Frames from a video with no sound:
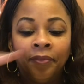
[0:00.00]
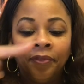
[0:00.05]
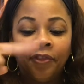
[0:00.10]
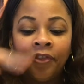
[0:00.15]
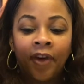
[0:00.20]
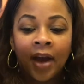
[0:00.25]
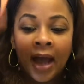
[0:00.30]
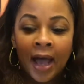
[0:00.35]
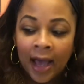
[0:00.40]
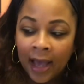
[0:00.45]

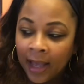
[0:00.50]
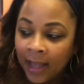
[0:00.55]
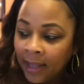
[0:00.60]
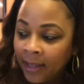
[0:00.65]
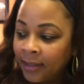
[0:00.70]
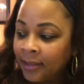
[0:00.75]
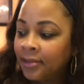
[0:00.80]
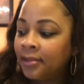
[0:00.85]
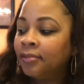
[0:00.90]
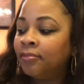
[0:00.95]

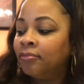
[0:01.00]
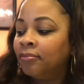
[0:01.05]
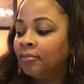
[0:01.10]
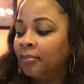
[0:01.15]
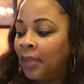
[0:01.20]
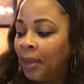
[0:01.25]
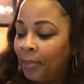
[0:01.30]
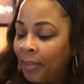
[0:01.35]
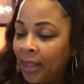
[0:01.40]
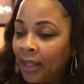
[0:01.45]
fries,
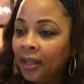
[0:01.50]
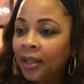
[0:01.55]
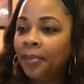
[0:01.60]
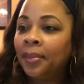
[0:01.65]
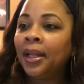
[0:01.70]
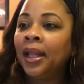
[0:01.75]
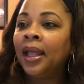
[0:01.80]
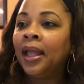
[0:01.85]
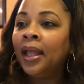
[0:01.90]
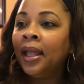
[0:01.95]
my pink
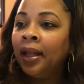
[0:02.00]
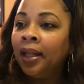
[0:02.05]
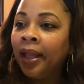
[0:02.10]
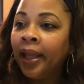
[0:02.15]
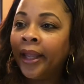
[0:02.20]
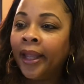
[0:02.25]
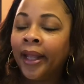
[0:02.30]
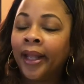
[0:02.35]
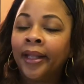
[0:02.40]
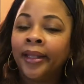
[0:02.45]
lemonade,
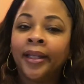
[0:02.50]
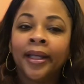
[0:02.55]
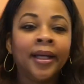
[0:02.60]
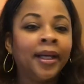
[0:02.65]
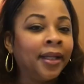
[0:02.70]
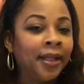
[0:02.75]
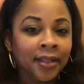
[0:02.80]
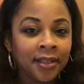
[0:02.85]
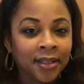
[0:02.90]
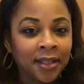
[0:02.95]
and the
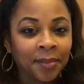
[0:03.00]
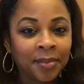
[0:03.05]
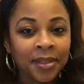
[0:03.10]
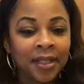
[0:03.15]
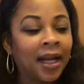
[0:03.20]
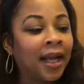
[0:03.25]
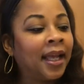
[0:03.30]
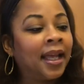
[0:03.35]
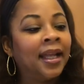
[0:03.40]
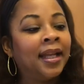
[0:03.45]
onion chips
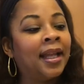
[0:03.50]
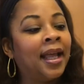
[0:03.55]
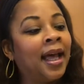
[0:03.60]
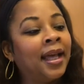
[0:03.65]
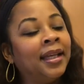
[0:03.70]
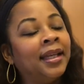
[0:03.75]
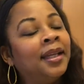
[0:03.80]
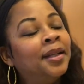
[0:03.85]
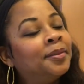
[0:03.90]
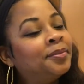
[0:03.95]
that I
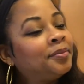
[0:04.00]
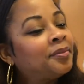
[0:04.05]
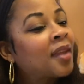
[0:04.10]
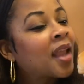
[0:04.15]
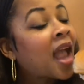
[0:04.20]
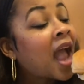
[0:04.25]
cannot eat.